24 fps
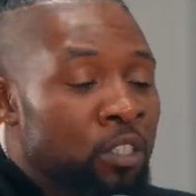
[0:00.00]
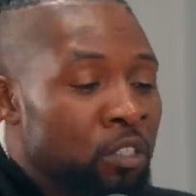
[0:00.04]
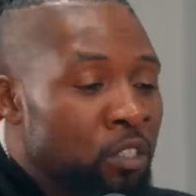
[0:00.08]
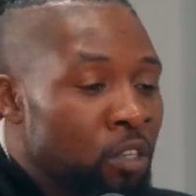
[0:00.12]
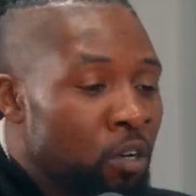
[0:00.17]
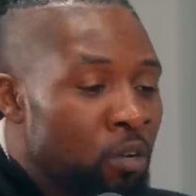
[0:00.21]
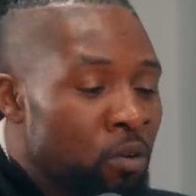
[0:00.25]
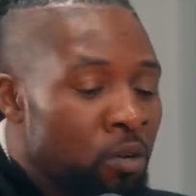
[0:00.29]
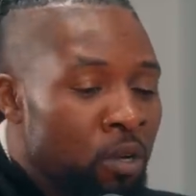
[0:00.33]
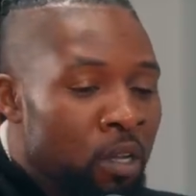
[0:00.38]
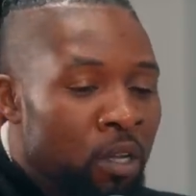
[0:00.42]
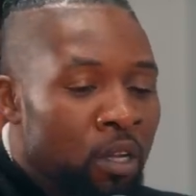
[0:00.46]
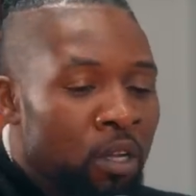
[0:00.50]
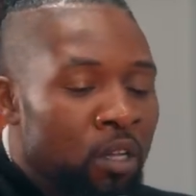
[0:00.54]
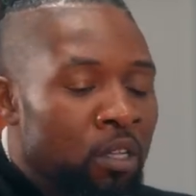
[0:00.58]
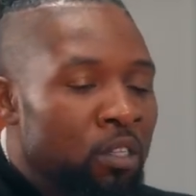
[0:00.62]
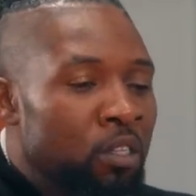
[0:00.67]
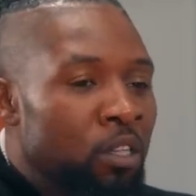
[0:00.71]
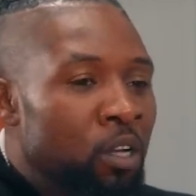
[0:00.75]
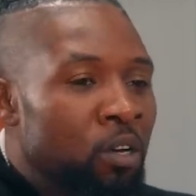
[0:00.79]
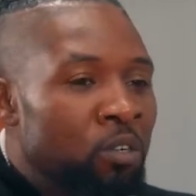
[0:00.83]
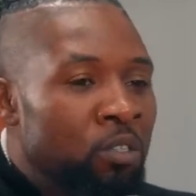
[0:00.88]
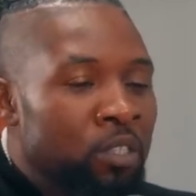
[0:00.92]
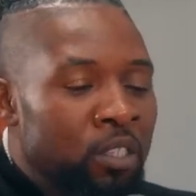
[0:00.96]
So
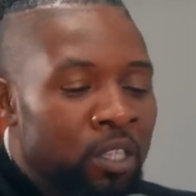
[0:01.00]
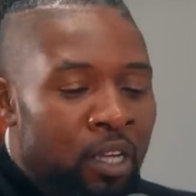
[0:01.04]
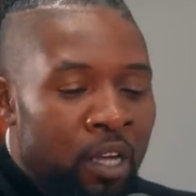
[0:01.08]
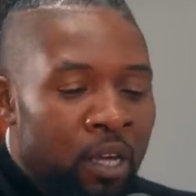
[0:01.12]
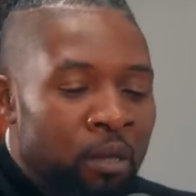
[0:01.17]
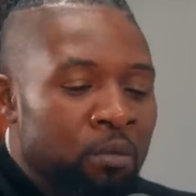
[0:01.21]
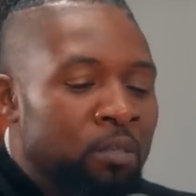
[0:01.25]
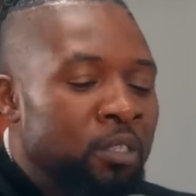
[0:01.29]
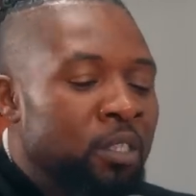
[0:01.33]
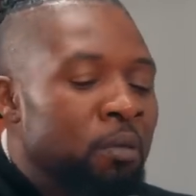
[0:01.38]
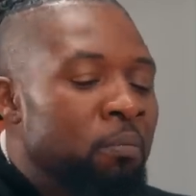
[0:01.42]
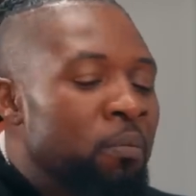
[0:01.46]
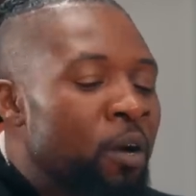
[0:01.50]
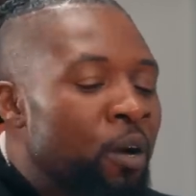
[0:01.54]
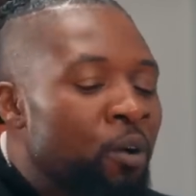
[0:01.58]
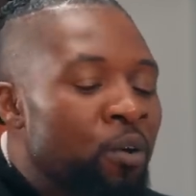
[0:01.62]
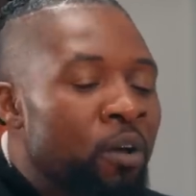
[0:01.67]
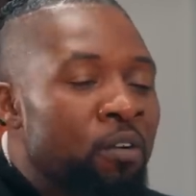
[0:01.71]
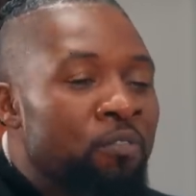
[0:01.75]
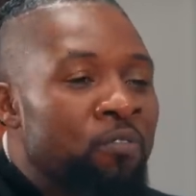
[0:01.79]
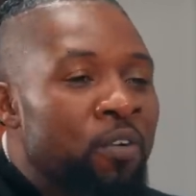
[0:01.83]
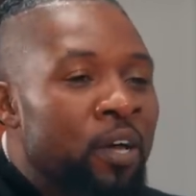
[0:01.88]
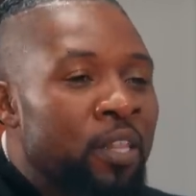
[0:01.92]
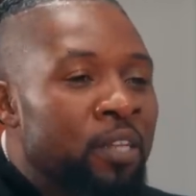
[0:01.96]
those kelps that my
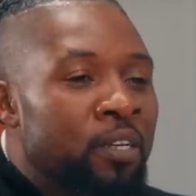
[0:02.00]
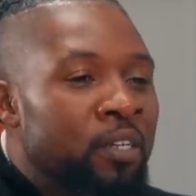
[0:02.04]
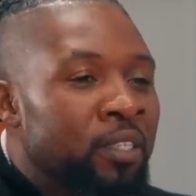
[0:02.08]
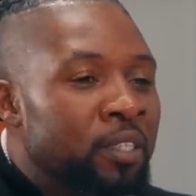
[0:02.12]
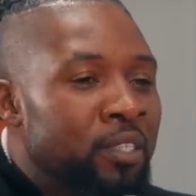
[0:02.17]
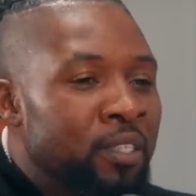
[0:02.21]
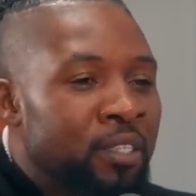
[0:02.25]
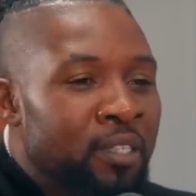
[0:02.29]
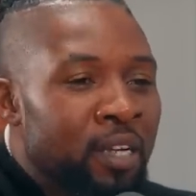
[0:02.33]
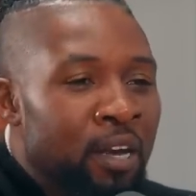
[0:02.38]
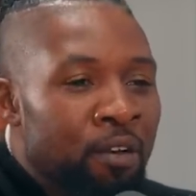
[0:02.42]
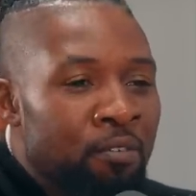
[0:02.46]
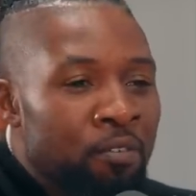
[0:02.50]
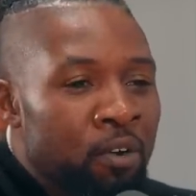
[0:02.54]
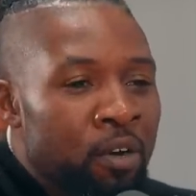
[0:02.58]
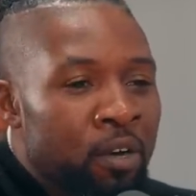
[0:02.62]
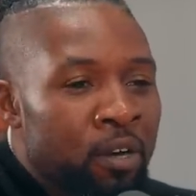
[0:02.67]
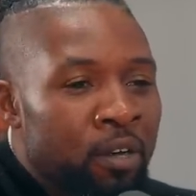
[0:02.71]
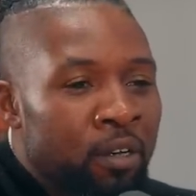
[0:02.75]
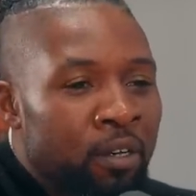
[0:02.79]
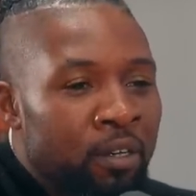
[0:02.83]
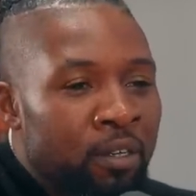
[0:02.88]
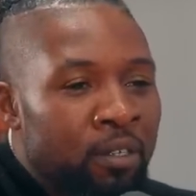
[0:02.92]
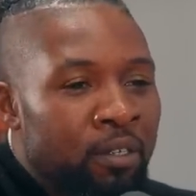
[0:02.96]
grandfather
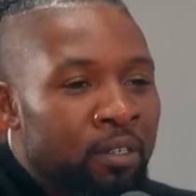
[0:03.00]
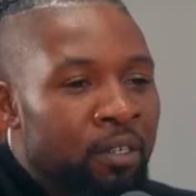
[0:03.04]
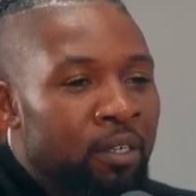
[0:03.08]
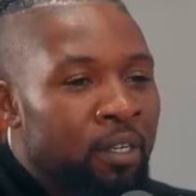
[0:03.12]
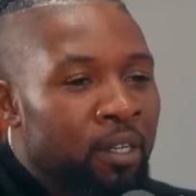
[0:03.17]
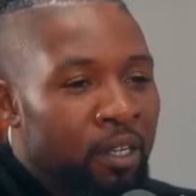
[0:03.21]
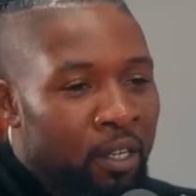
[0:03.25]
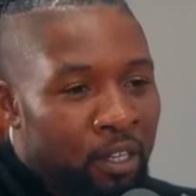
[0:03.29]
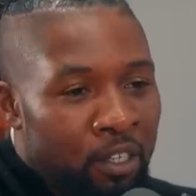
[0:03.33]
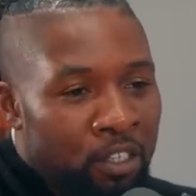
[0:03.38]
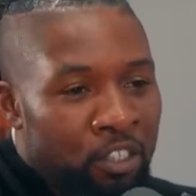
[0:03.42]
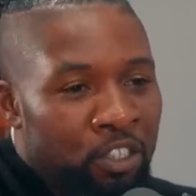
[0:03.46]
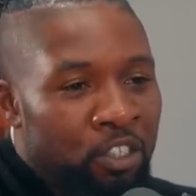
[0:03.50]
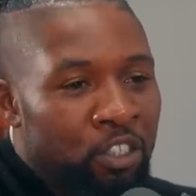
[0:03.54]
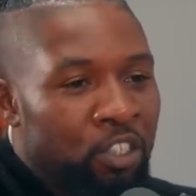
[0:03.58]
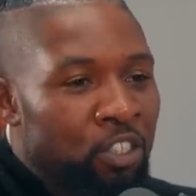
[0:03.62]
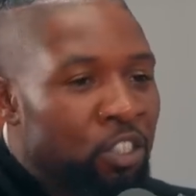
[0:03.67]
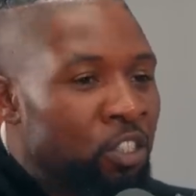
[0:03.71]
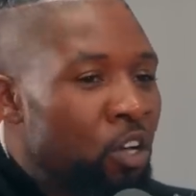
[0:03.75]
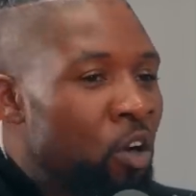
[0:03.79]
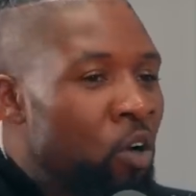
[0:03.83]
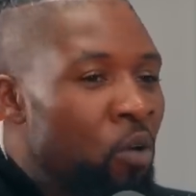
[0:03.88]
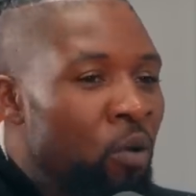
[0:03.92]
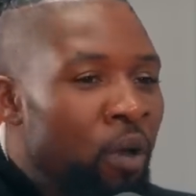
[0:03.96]
discovered is
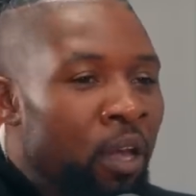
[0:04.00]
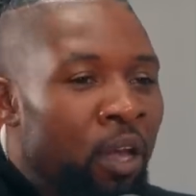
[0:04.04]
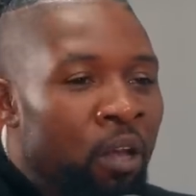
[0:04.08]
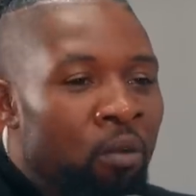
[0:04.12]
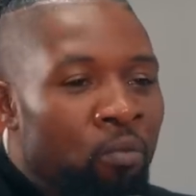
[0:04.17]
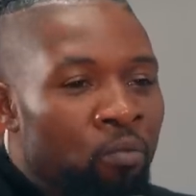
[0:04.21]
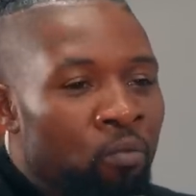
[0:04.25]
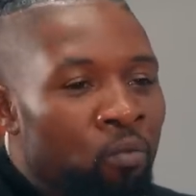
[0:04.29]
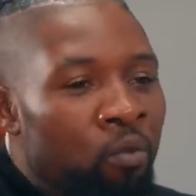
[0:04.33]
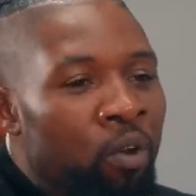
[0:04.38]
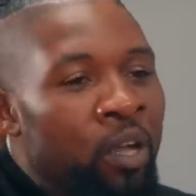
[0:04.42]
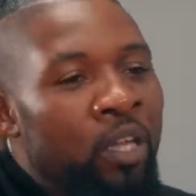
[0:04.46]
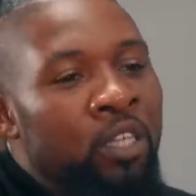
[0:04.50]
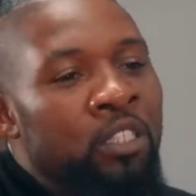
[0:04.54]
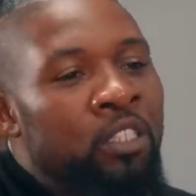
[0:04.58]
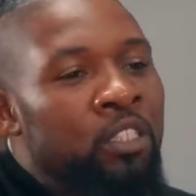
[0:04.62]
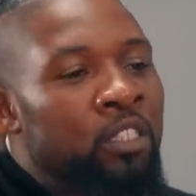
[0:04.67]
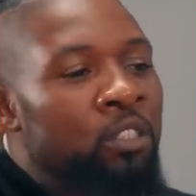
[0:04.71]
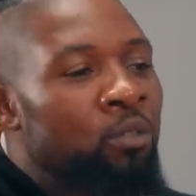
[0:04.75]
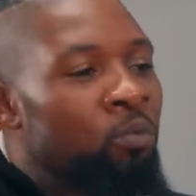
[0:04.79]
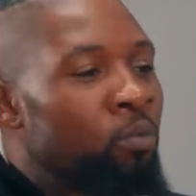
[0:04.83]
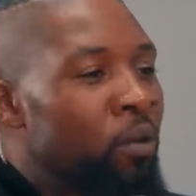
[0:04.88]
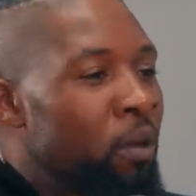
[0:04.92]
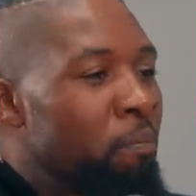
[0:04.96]
so
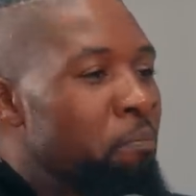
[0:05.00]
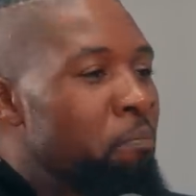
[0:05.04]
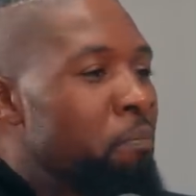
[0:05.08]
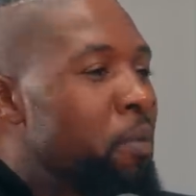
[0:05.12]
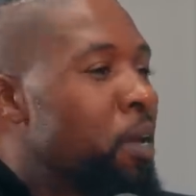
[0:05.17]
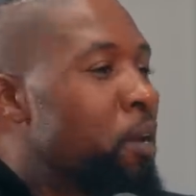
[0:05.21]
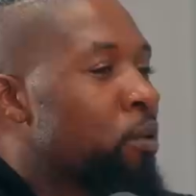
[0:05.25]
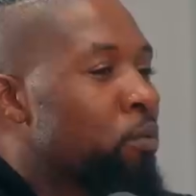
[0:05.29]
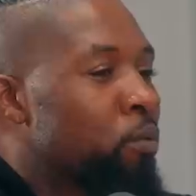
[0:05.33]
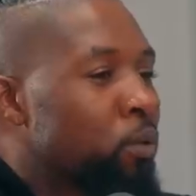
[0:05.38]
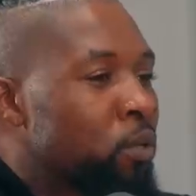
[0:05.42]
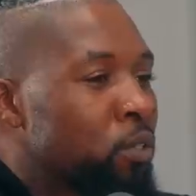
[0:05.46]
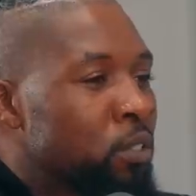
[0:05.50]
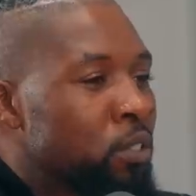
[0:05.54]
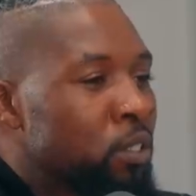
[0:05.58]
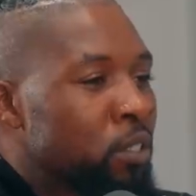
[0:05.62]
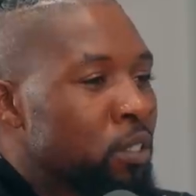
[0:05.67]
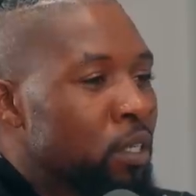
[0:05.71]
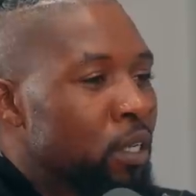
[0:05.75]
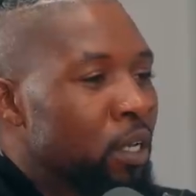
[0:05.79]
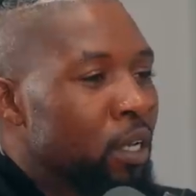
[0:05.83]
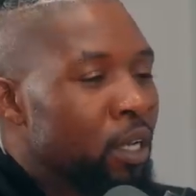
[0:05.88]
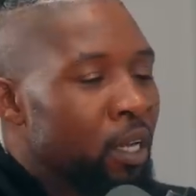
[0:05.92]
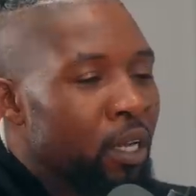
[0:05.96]
enriched with minerals
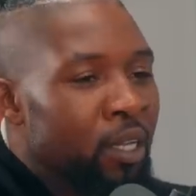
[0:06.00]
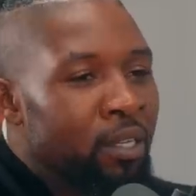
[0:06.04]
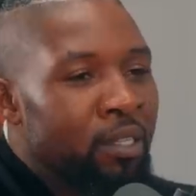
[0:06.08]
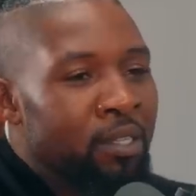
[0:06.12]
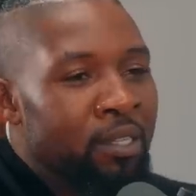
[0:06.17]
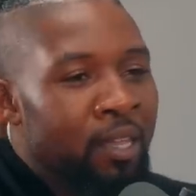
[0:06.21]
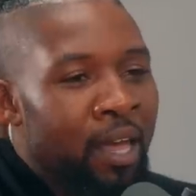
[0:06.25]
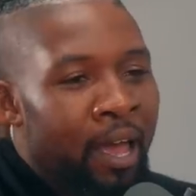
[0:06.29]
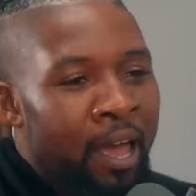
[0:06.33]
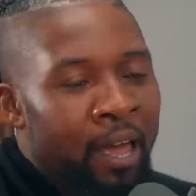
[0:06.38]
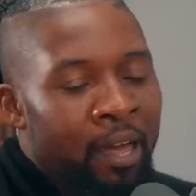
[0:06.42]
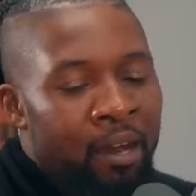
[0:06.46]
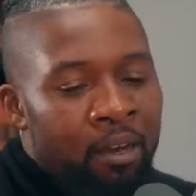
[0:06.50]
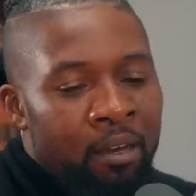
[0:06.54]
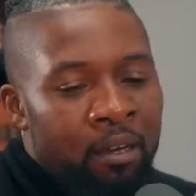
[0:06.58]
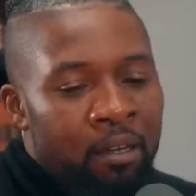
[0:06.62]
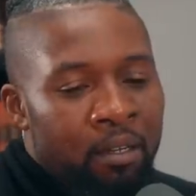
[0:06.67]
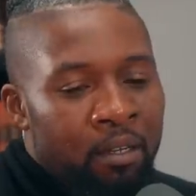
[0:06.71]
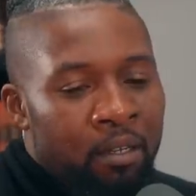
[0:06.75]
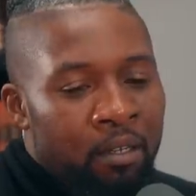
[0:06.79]
that